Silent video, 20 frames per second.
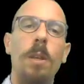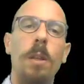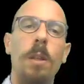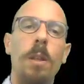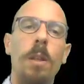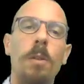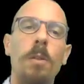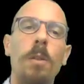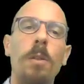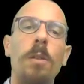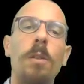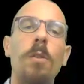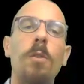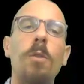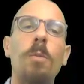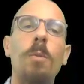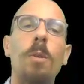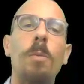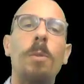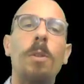a
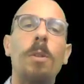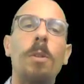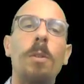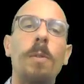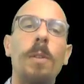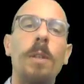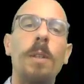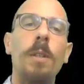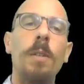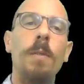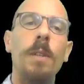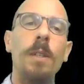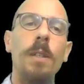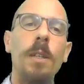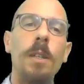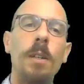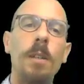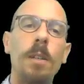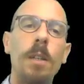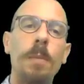thunderstorm observed in the
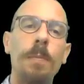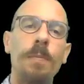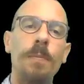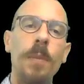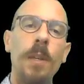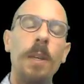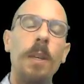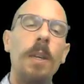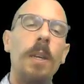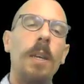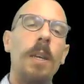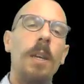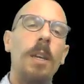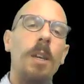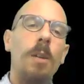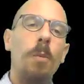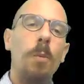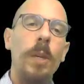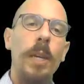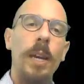vicinity.
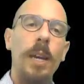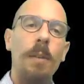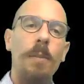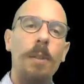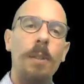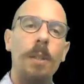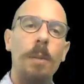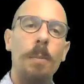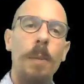We have it